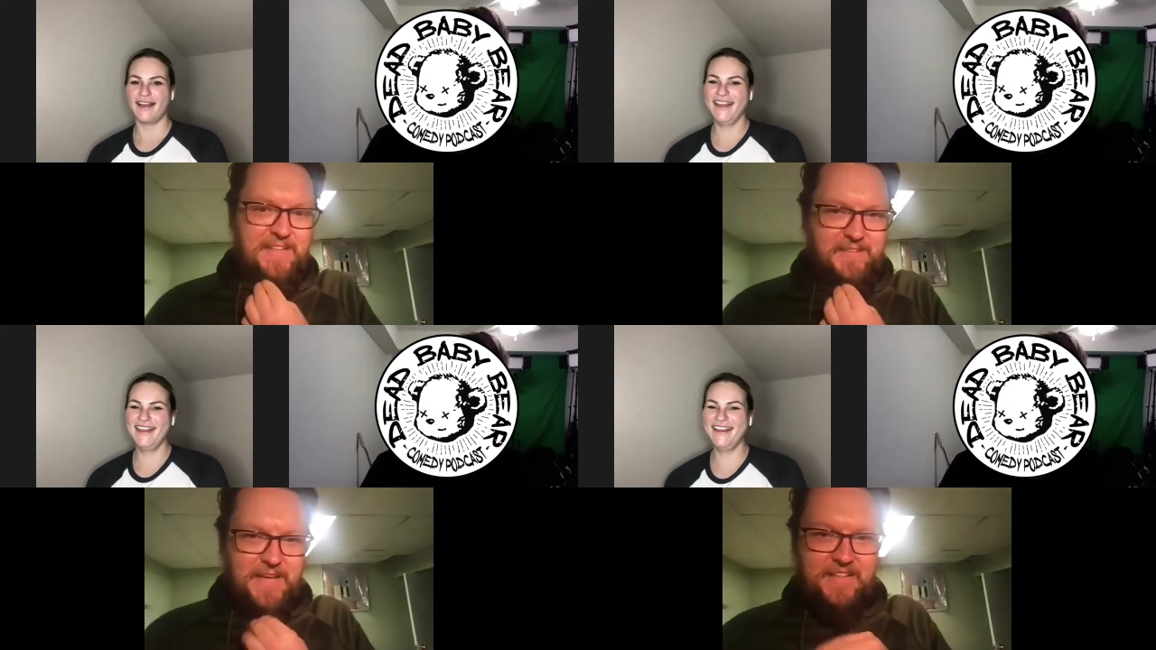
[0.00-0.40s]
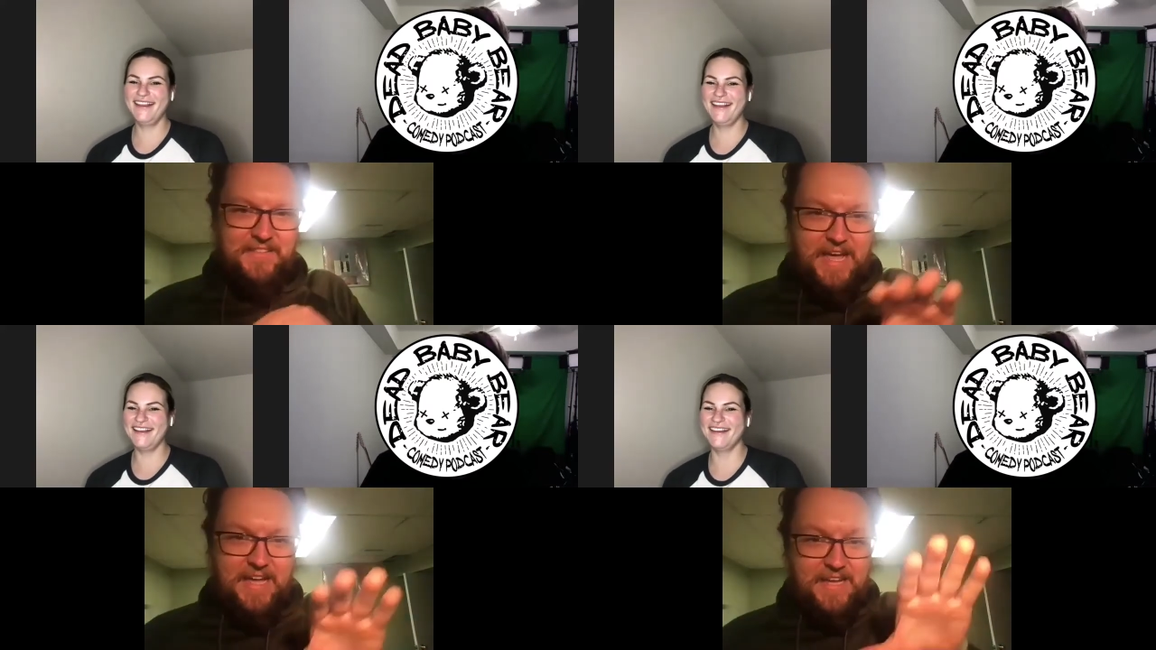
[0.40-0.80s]
Speaker 1: At, I
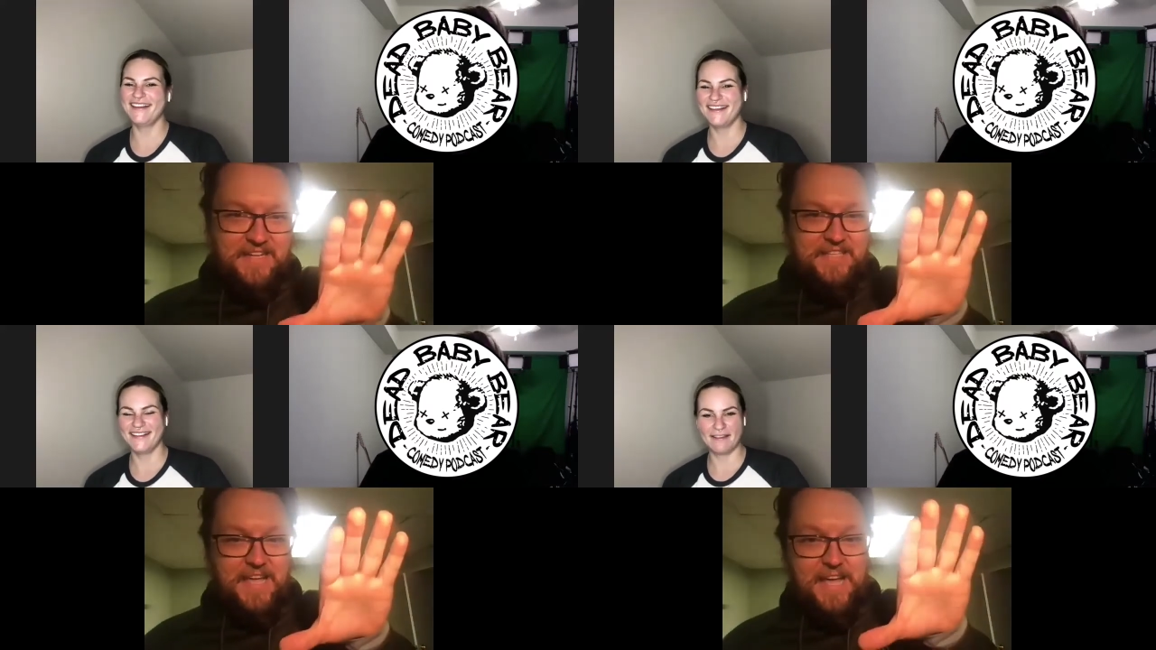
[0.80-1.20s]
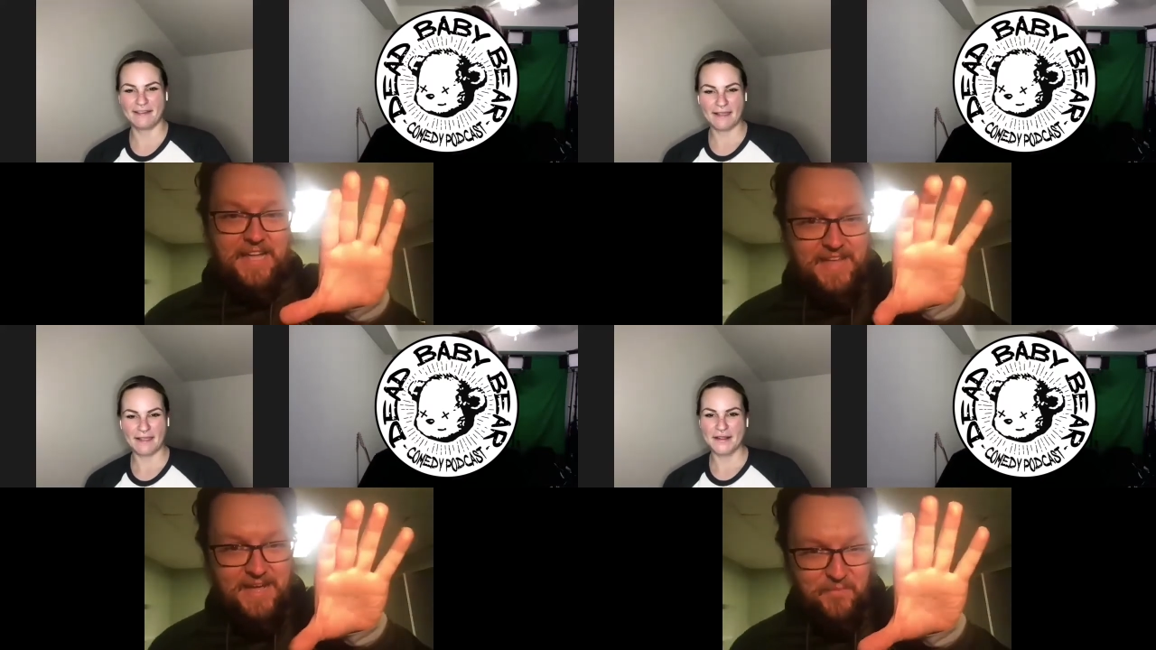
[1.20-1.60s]
gotta say, at
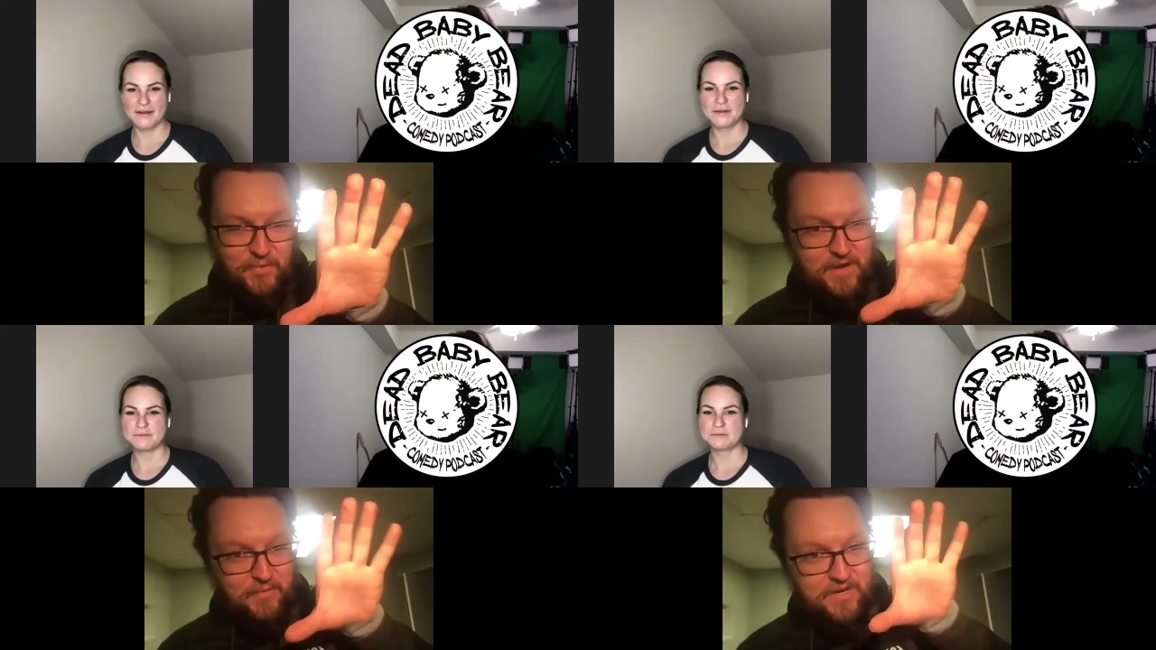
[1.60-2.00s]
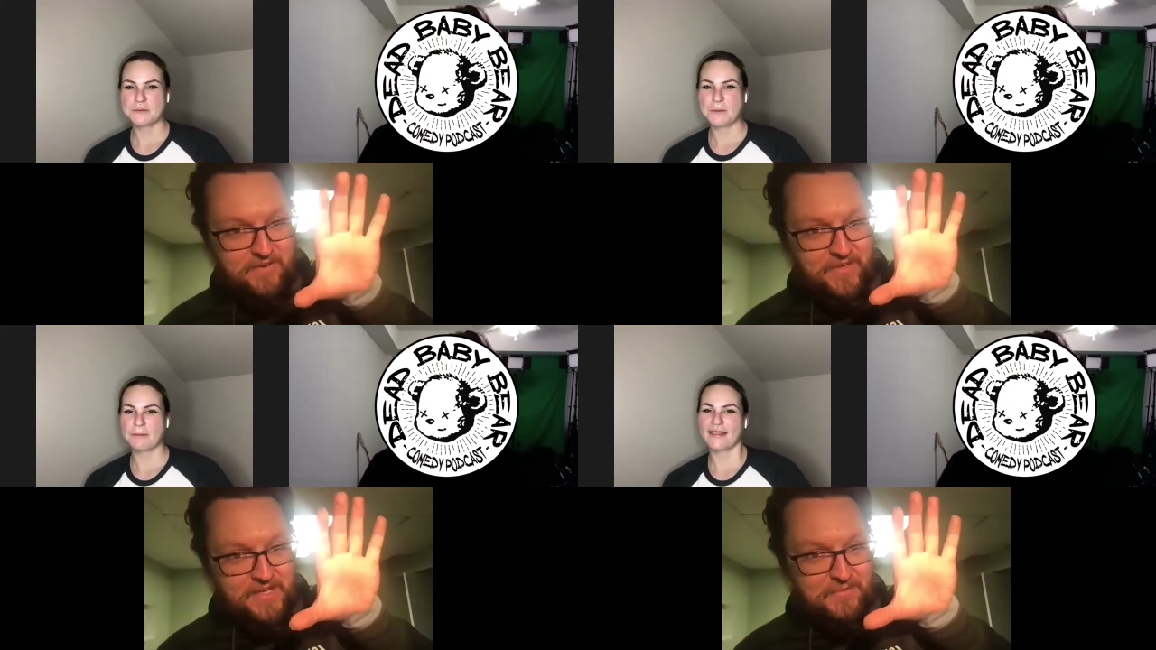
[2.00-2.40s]
that point where your
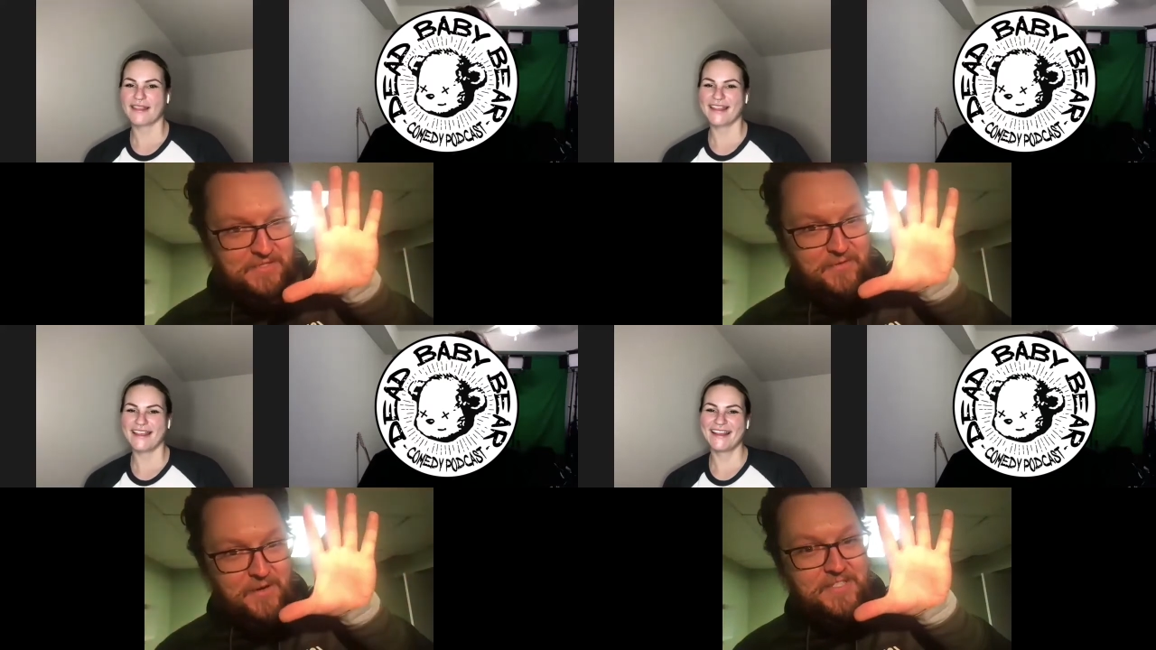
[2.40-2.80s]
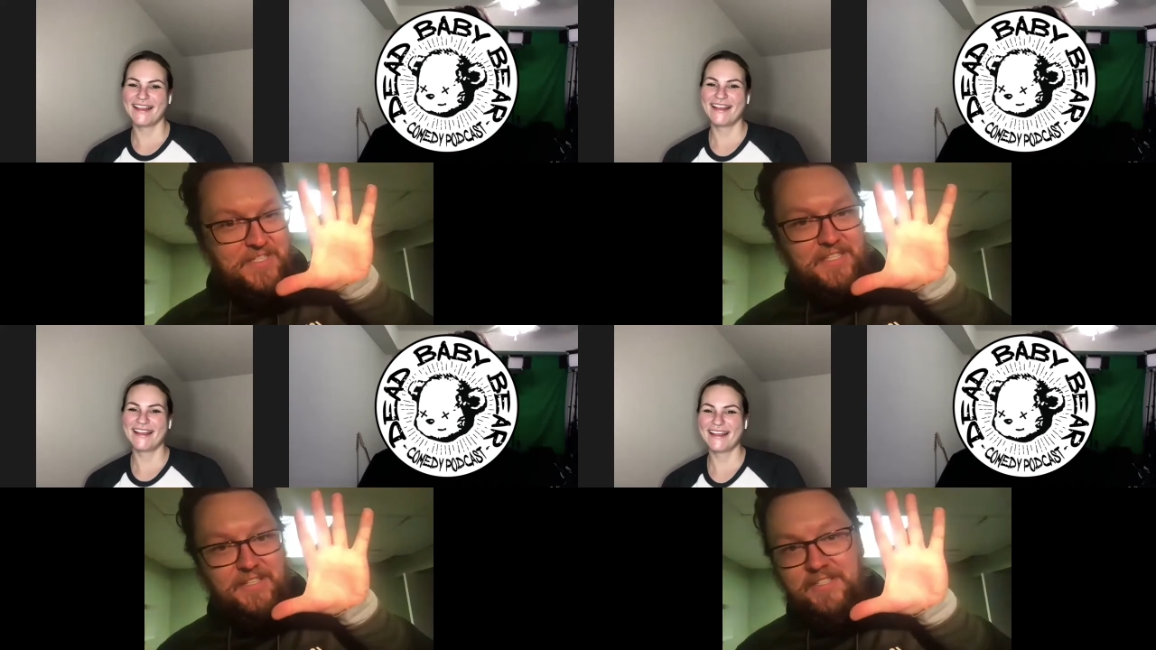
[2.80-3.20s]
face was frozen, you
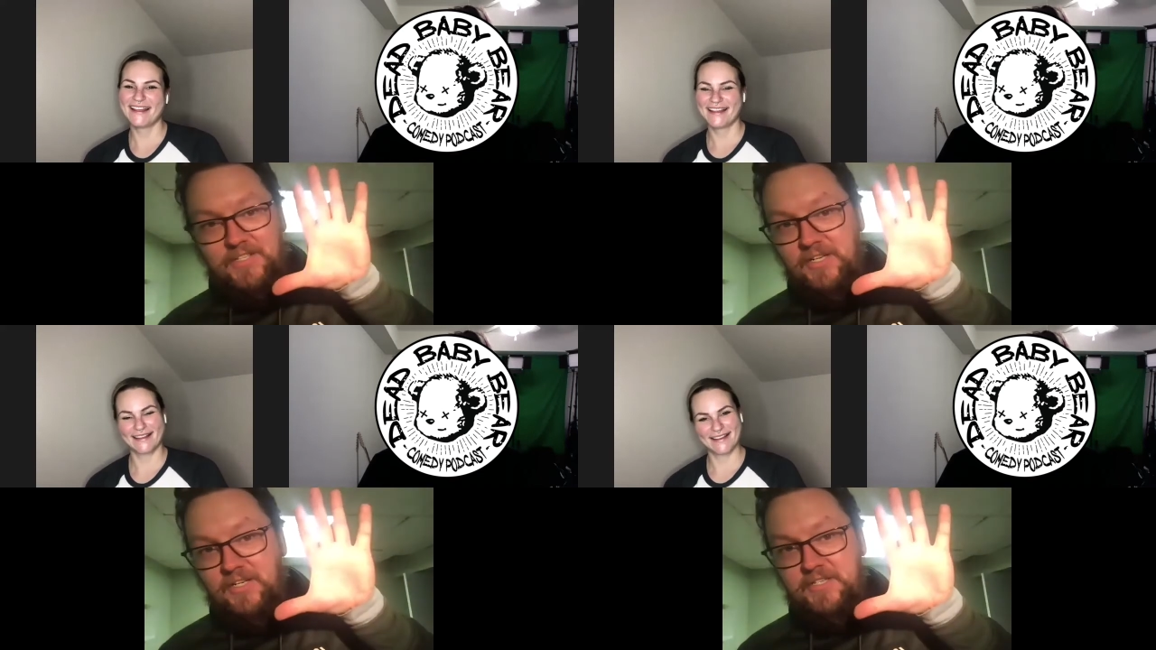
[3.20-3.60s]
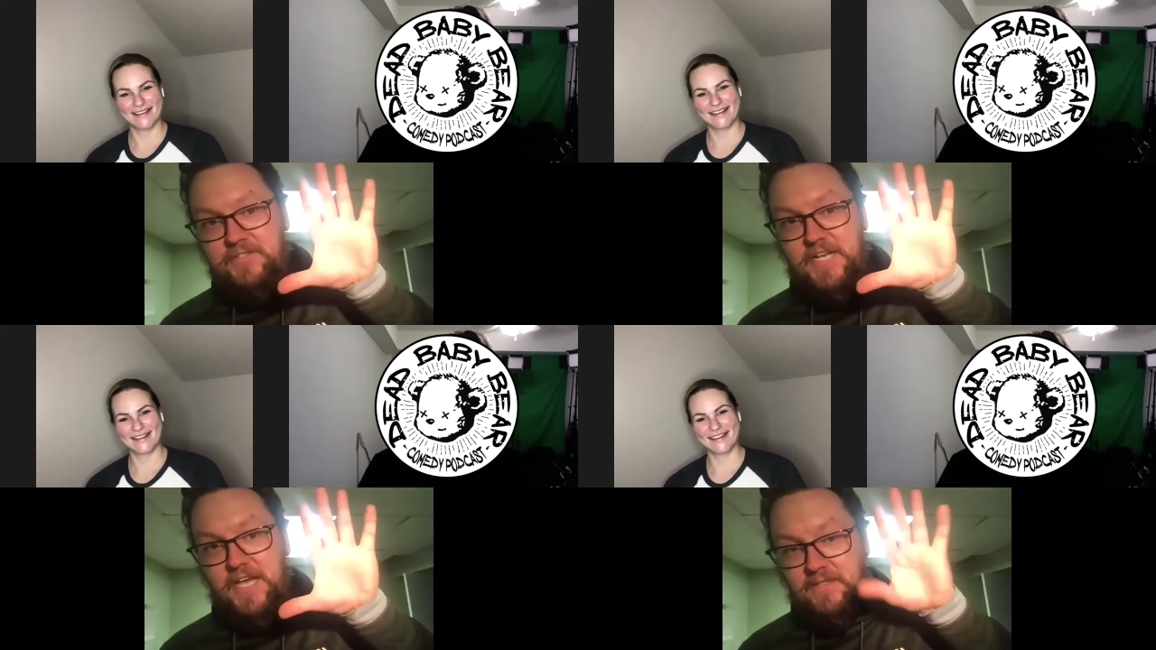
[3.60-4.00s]
you look two
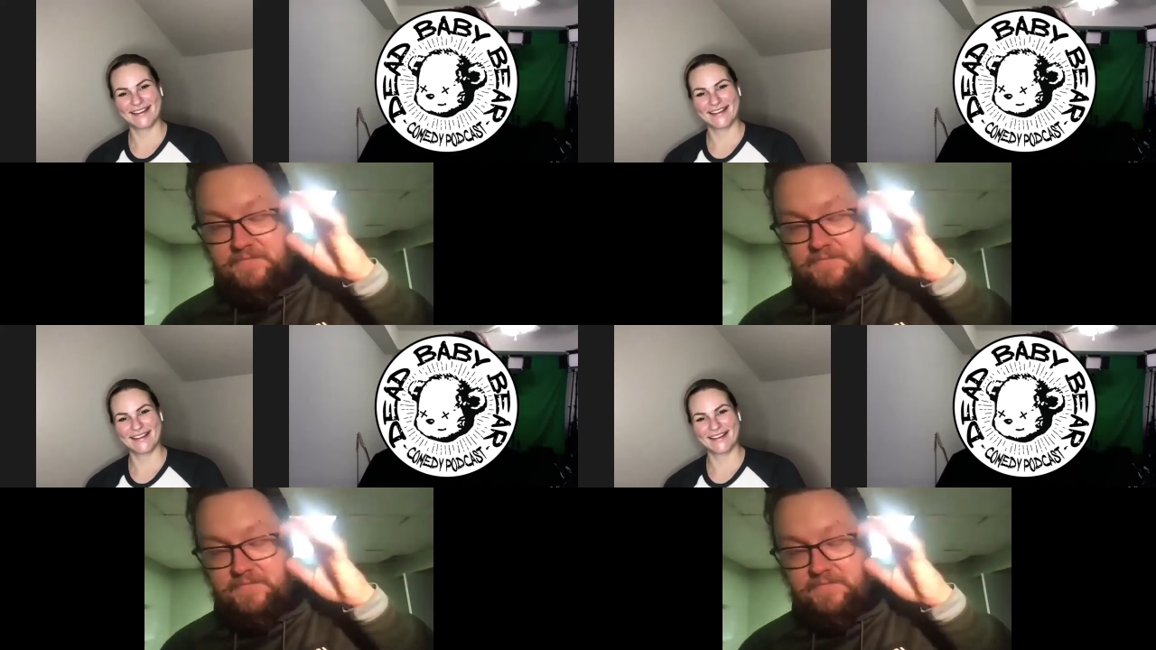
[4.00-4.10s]
ten.